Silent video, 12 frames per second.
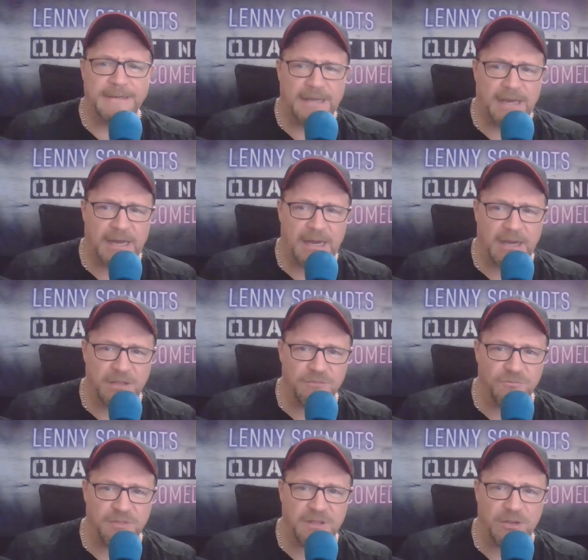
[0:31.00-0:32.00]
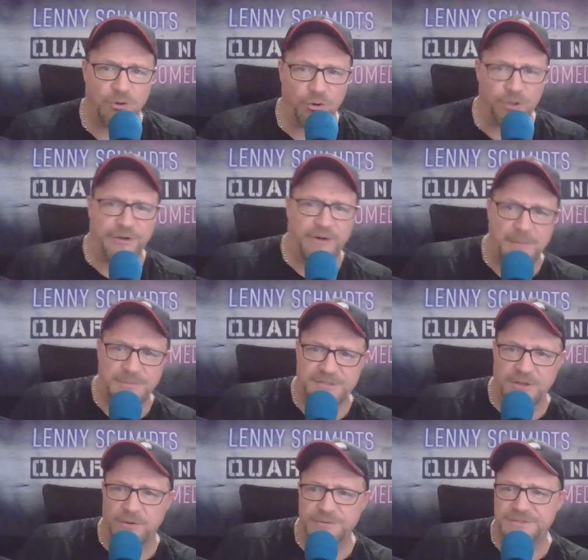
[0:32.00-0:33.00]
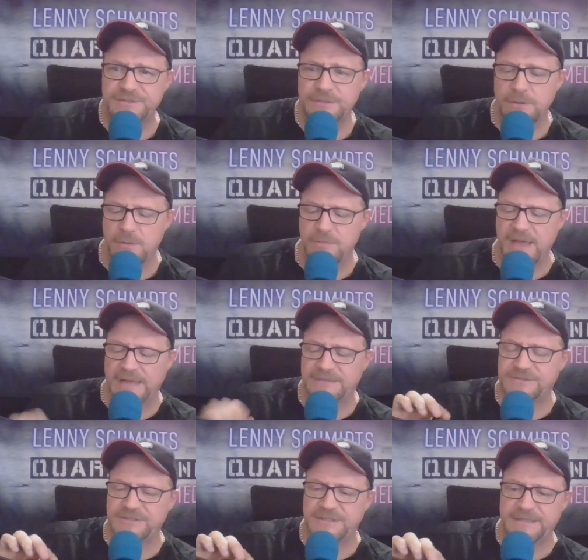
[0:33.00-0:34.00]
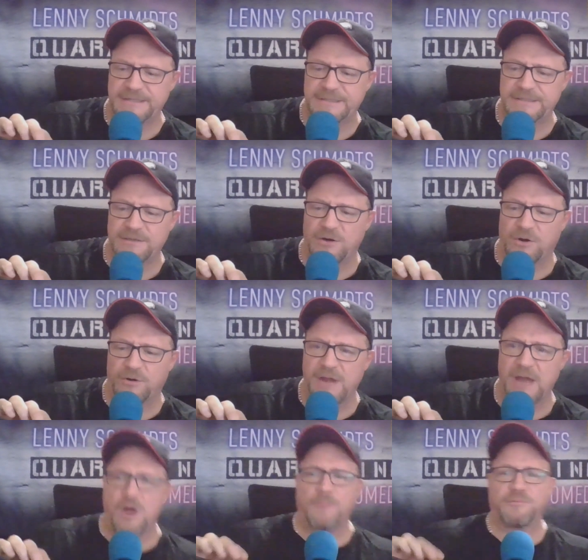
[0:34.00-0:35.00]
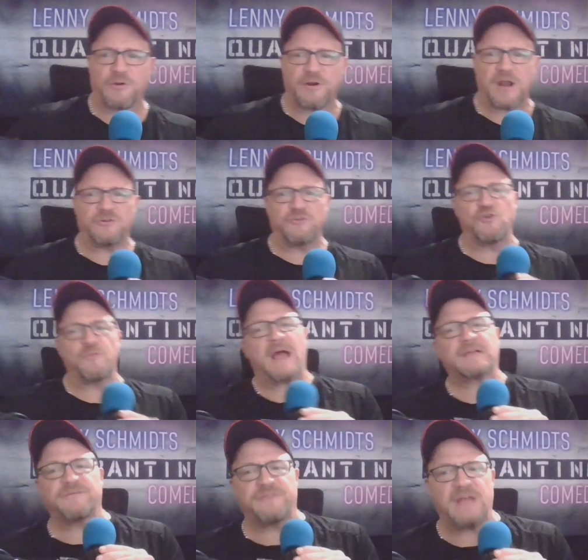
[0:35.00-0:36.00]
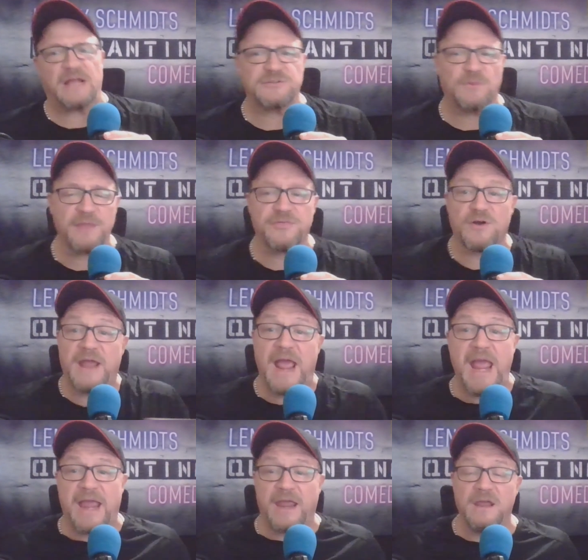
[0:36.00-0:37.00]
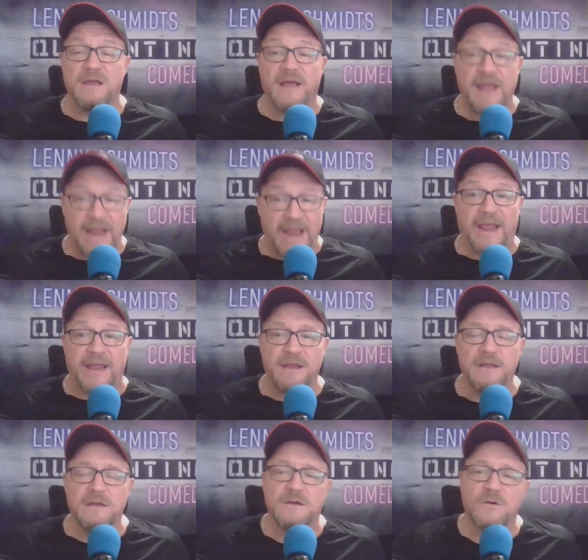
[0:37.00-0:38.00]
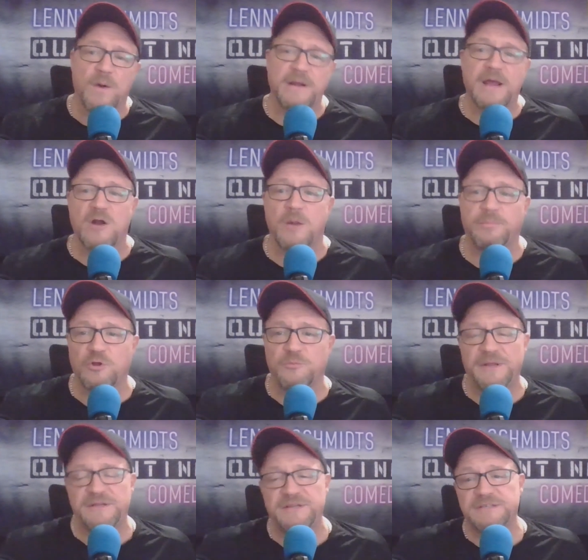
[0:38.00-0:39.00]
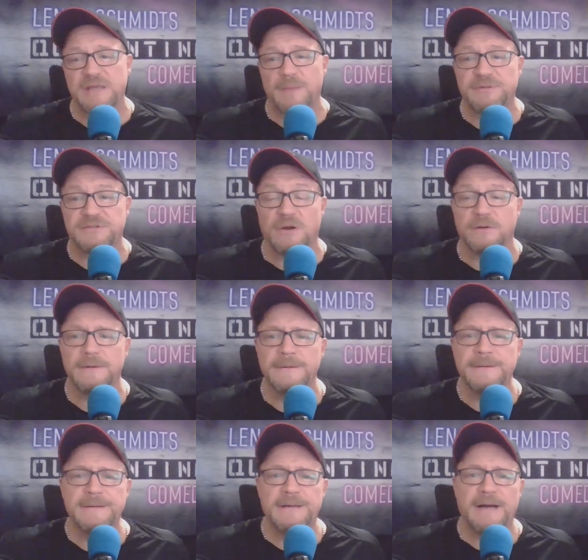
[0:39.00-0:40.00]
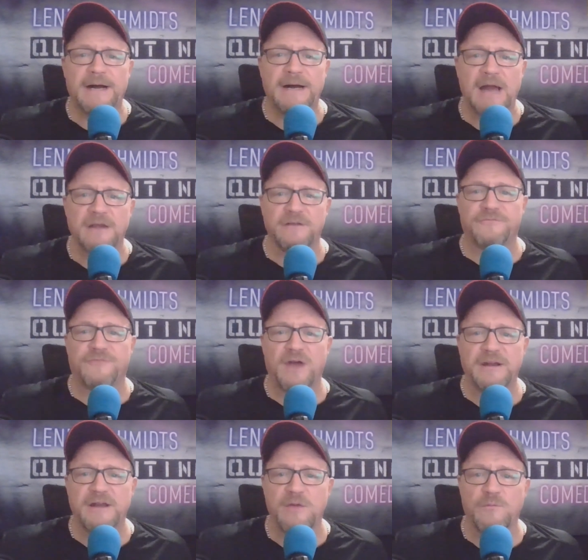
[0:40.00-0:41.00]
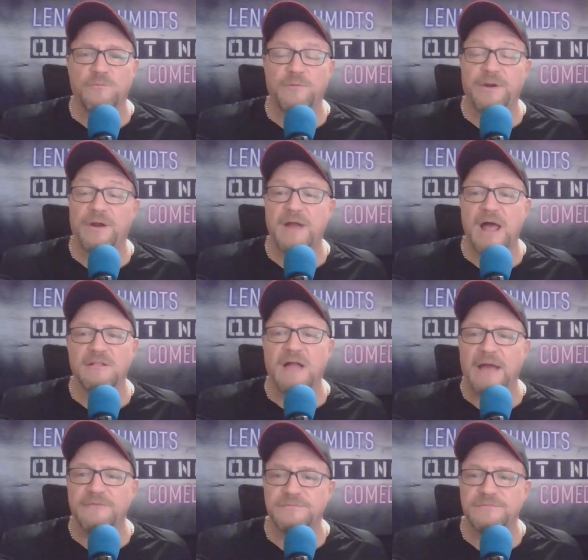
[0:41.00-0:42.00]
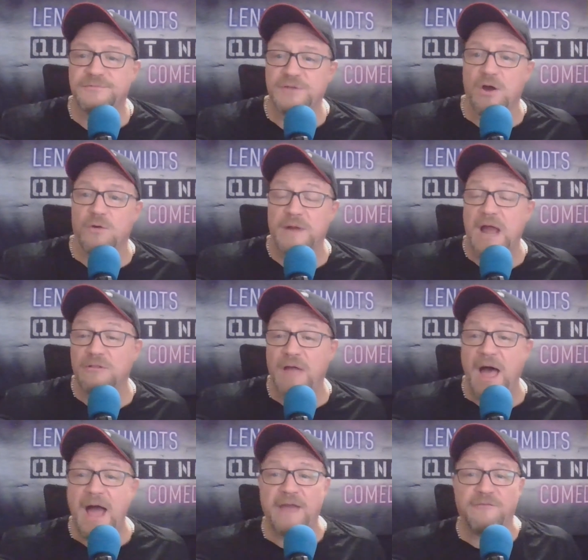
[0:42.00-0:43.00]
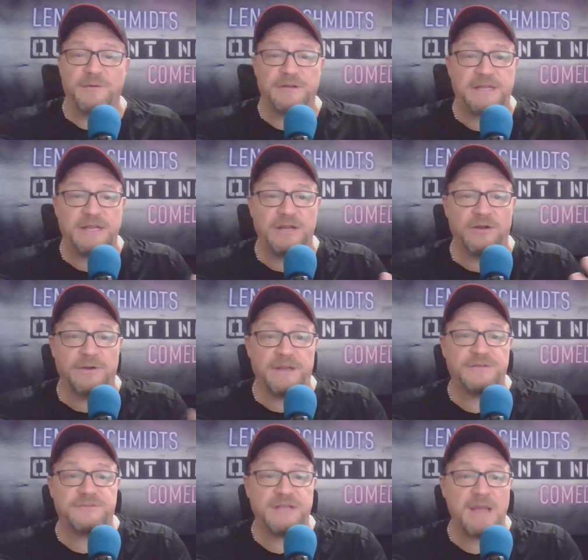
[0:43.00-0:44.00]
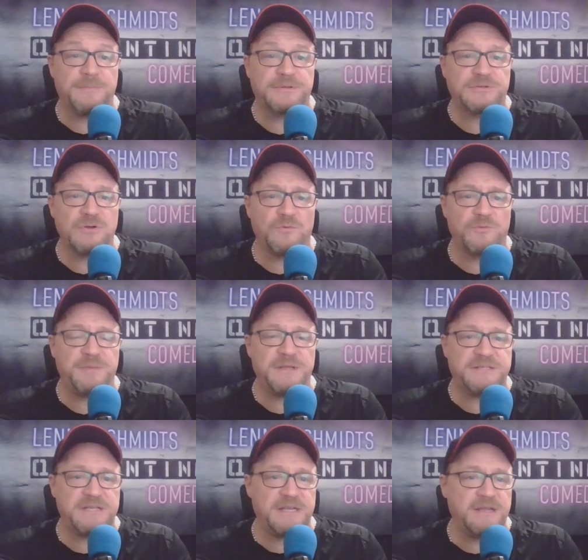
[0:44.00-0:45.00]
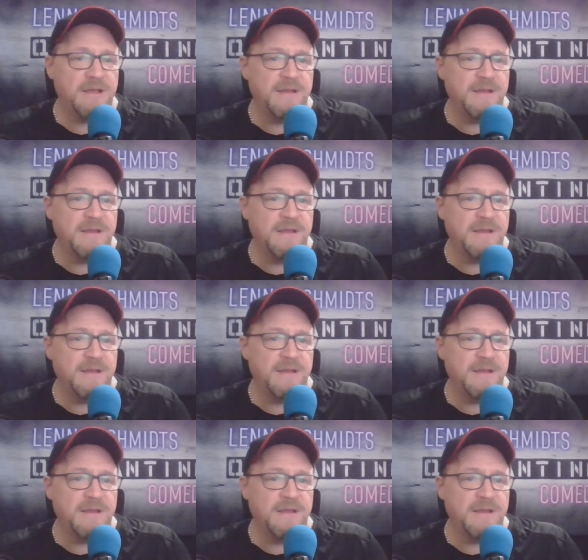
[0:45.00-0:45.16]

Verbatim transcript: uh, in the earlier episodes that uh, are not uploaded on YouTube as of yet. So I thought, hey, hey, why not upload BT's episode uh, on a Friday night when we are not live? So we're not live, but here is the episode with BT.